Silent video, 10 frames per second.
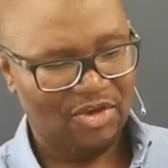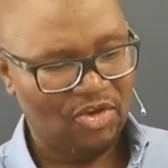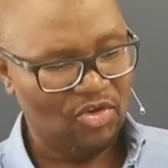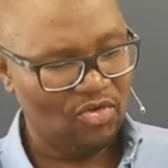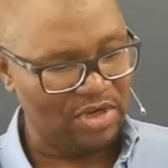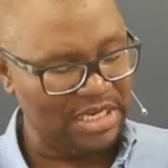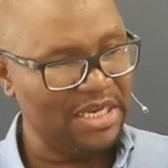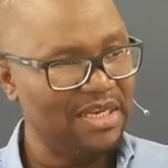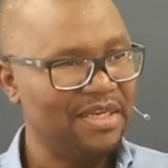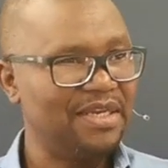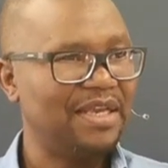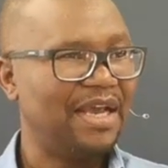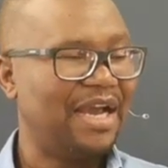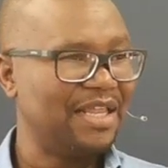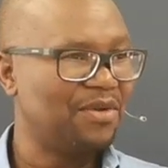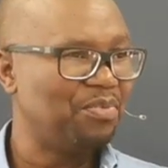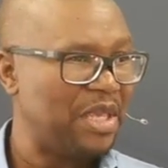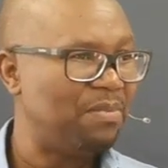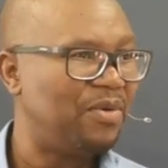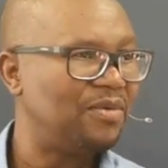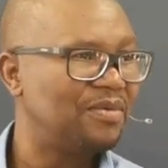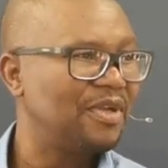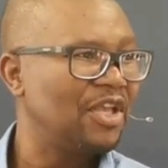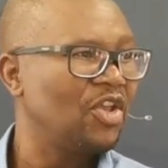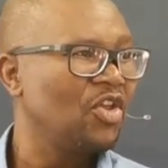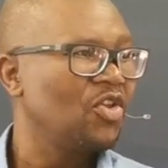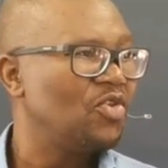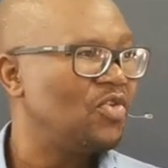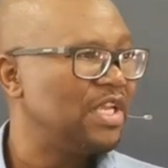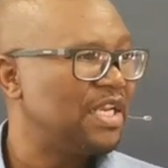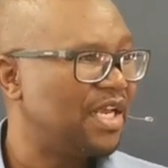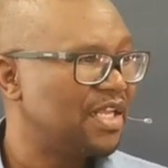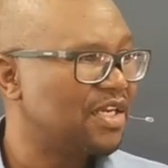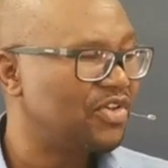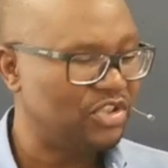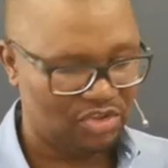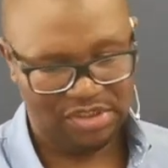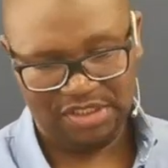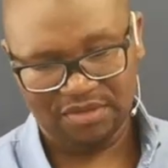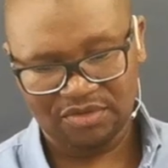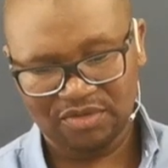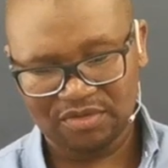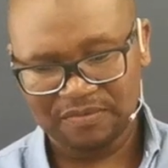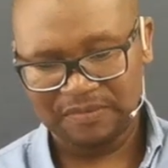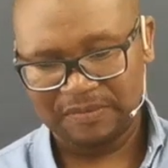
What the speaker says: You need other people. You need other Christians.